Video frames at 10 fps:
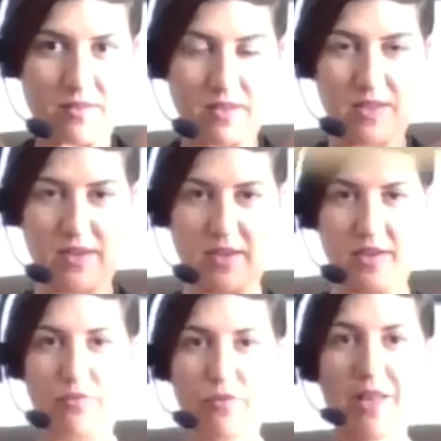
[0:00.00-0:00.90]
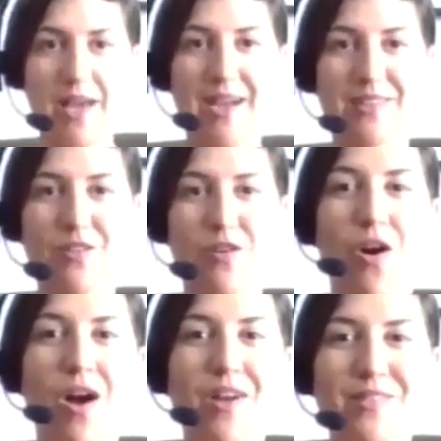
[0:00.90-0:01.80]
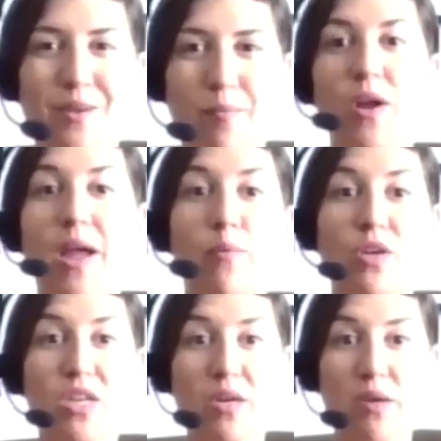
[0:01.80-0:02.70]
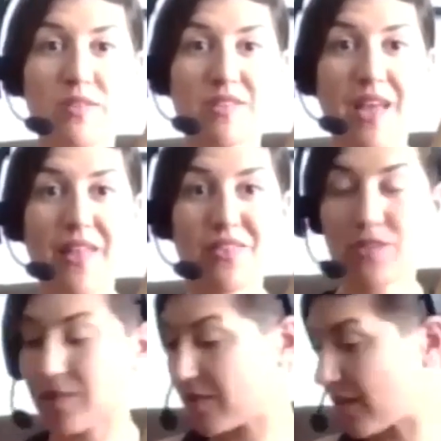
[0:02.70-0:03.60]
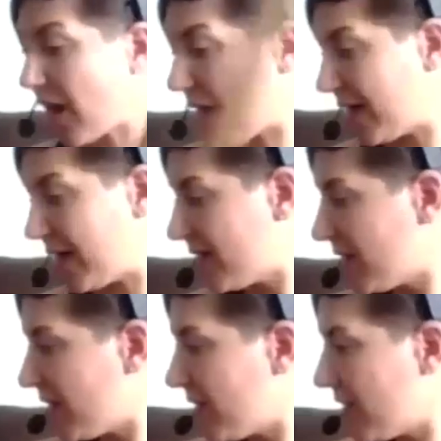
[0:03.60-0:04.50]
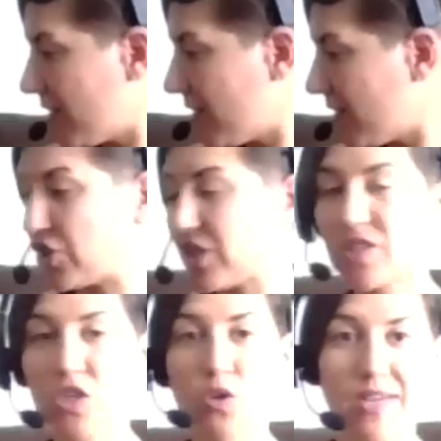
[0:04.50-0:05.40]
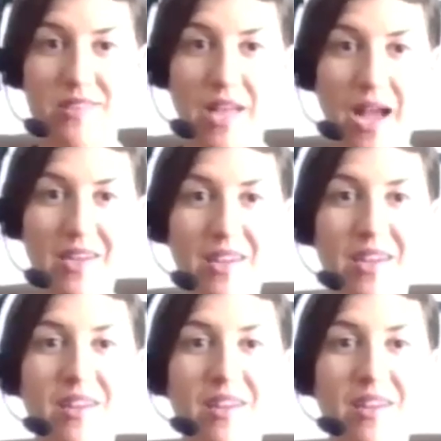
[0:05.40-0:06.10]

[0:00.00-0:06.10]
And relax. Awesome. Okay, we're gonna set this aside for just a quick sec.